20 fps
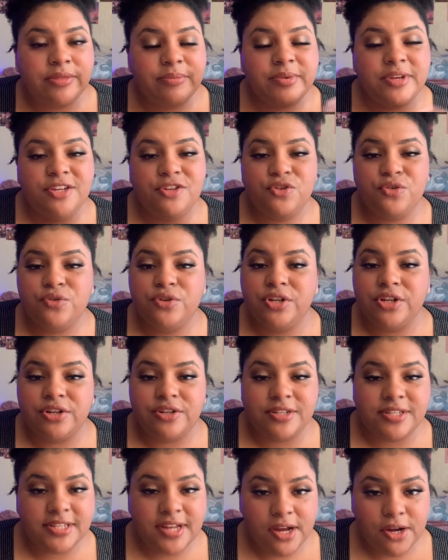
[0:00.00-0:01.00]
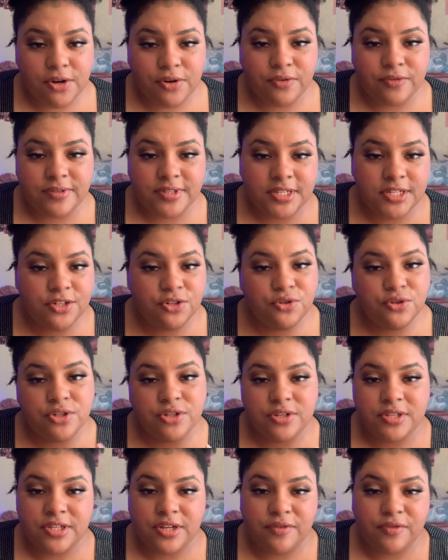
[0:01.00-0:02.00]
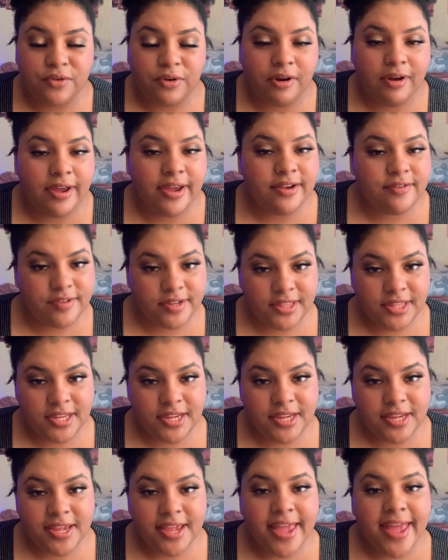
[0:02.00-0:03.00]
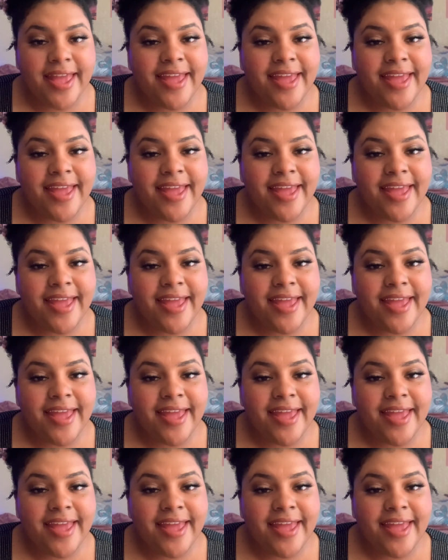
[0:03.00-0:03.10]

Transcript: Be true to yourself. Stay true to yourself throughout everything.